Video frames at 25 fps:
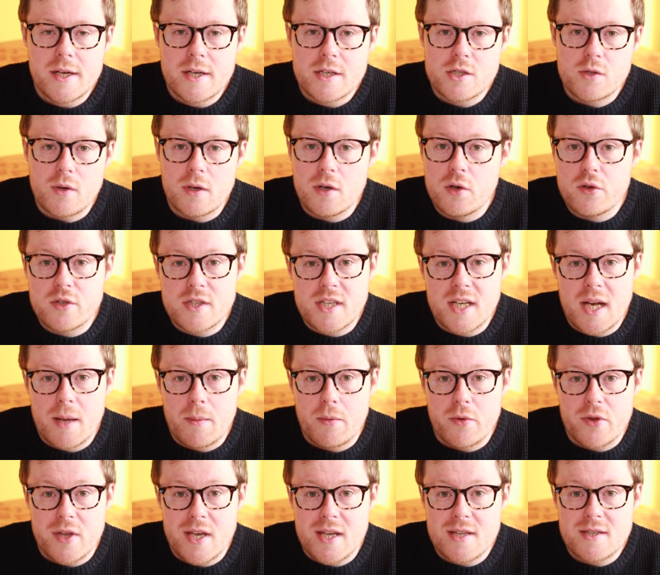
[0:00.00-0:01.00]
So I looked it
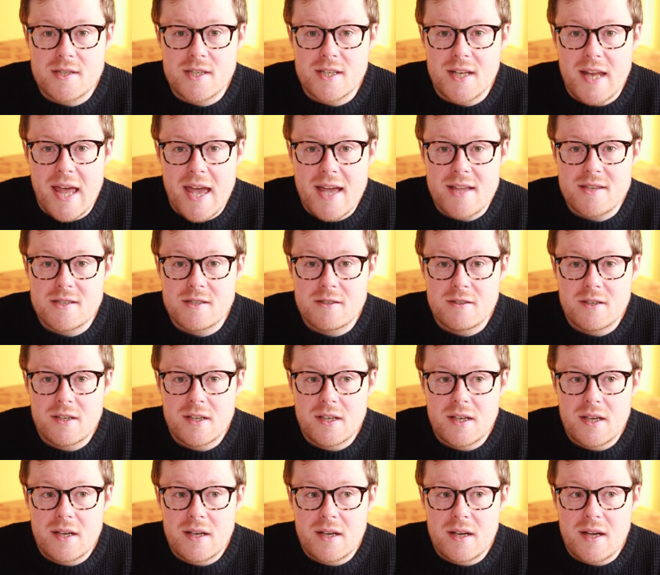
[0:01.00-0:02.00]
up on the internet,
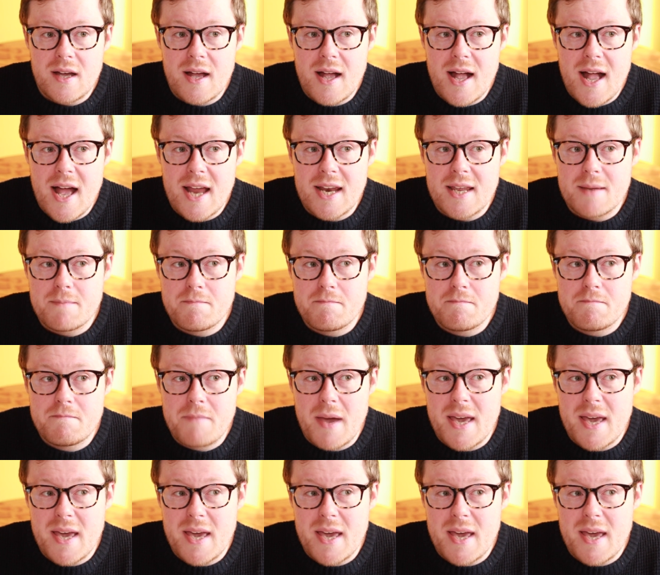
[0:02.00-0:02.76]
and it